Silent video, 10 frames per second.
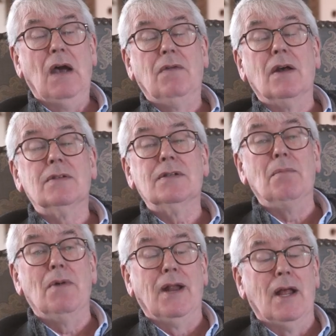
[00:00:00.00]
I've got
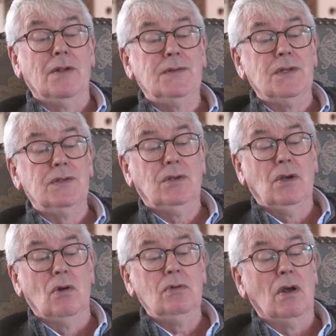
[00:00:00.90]
someone else's
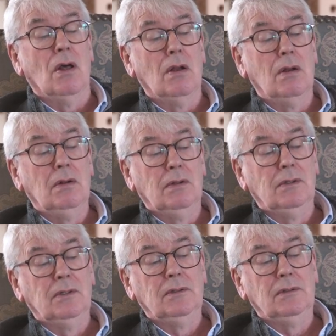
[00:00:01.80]
coat on.
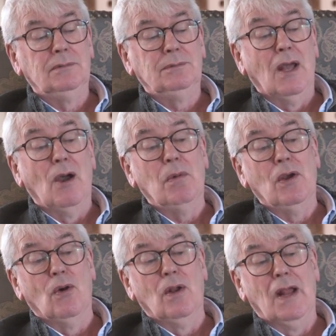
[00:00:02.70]
How
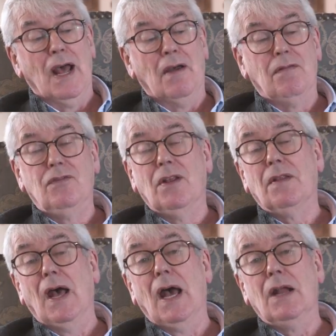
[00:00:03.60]
we all laughed
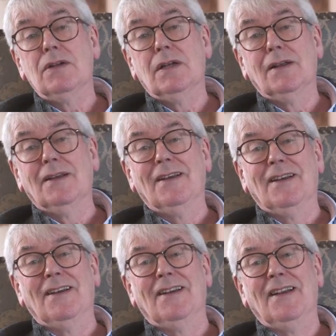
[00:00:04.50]
at that,
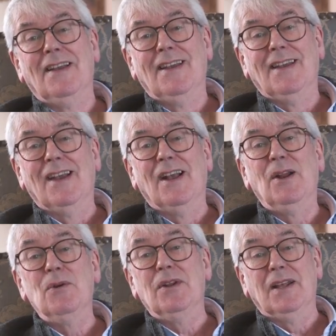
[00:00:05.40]

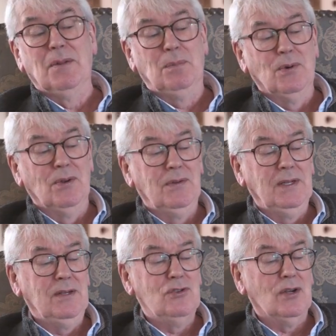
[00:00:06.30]
including the poor
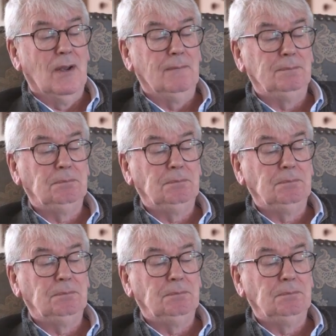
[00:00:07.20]
teacher.